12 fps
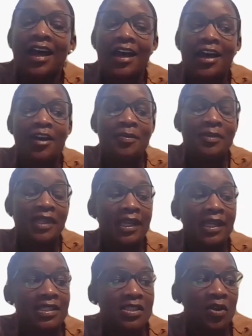
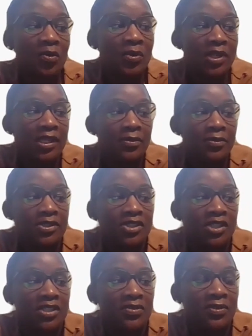Yeah, so we
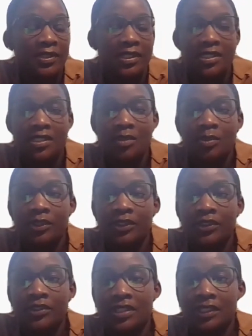just released the
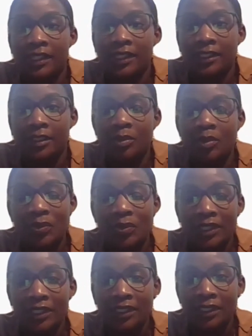Blender Select
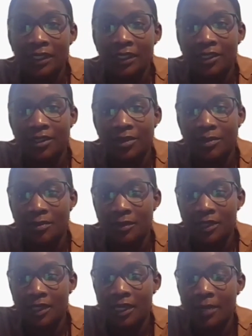#1
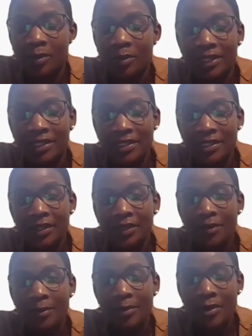a couple months ago
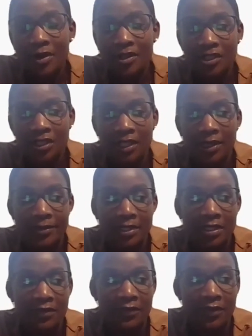in March, and that was
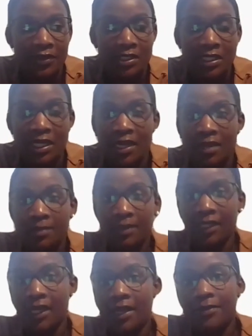the first time
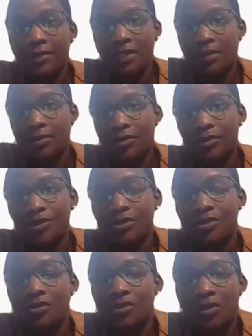that I was able
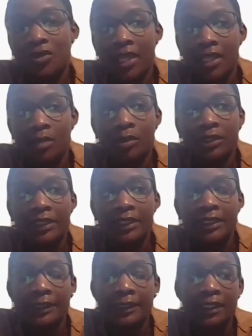to create a
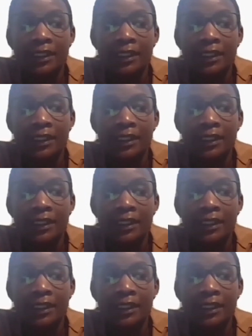blend